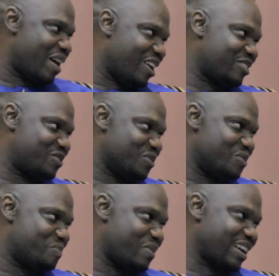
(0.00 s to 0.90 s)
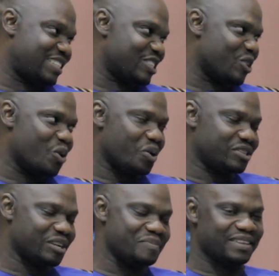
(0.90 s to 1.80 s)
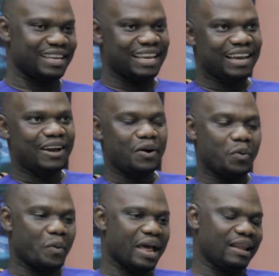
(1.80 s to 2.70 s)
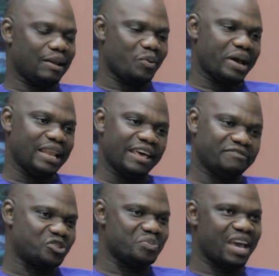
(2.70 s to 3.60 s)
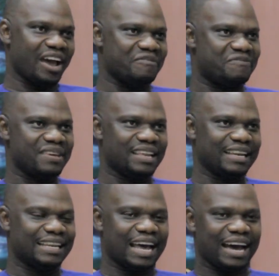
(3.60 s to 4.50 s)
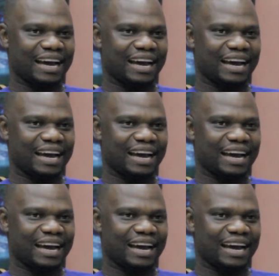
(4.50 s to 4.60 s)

back to practice law or something, well, left to me, I feel,